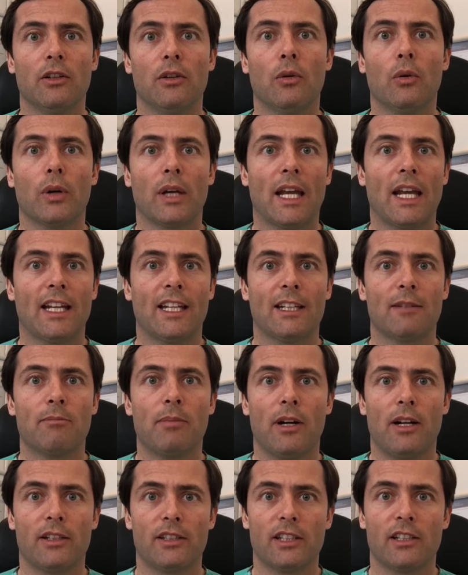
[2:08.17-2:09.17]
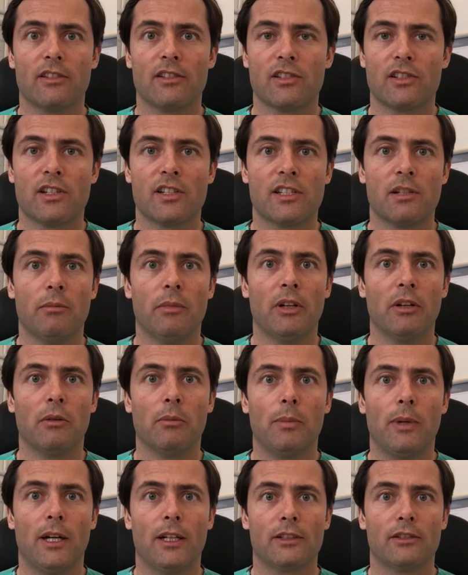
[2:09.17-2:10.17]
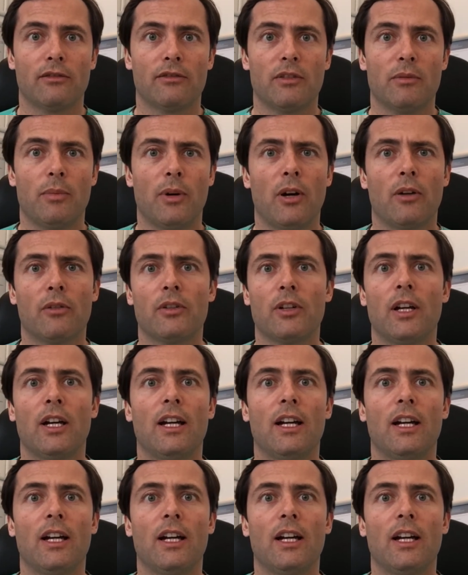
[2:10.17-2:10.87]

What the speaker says: organic particles, just the middle part of the bone,